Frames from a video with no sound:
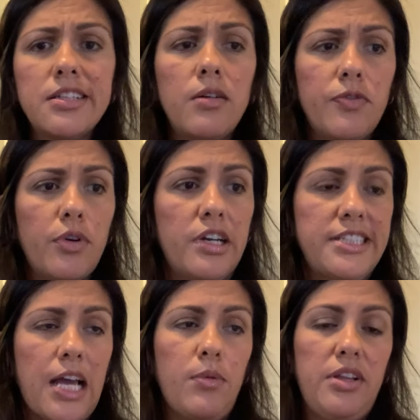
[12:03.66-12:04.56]
so of course
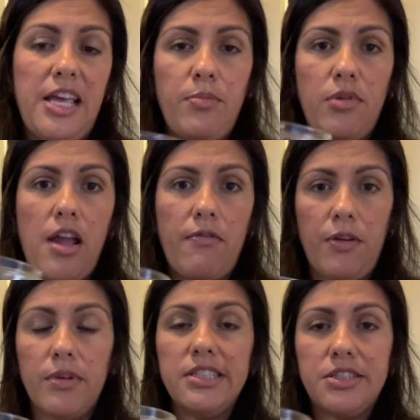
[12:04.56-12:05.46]
I will label
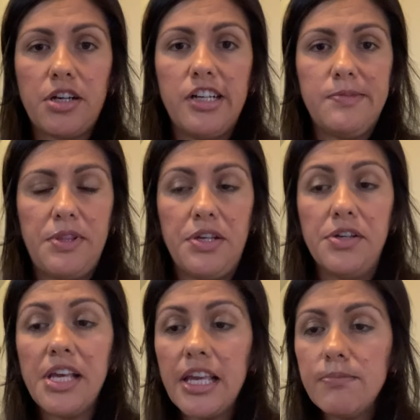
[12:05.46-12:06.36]
everyone's jars with their
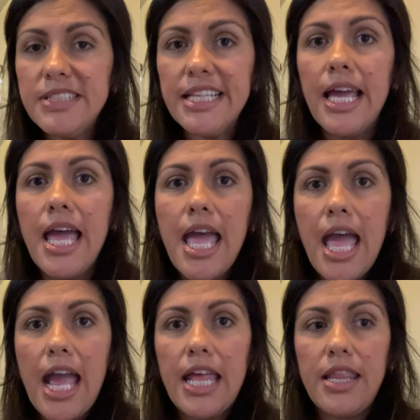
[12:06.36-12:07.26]
names,
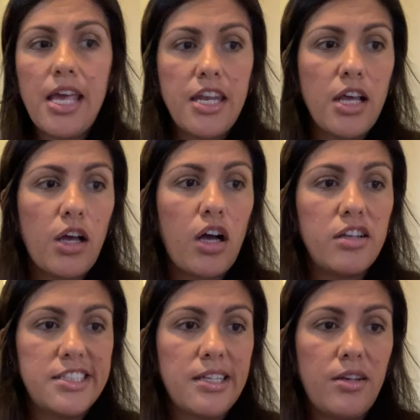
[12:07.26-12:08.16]
and then
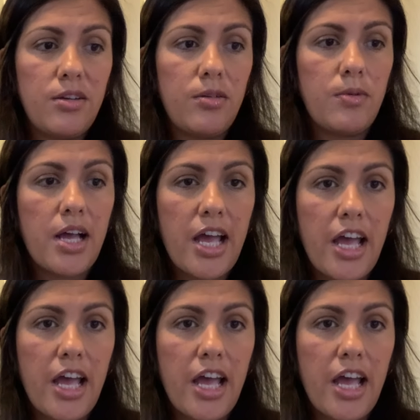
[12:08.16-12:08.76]
also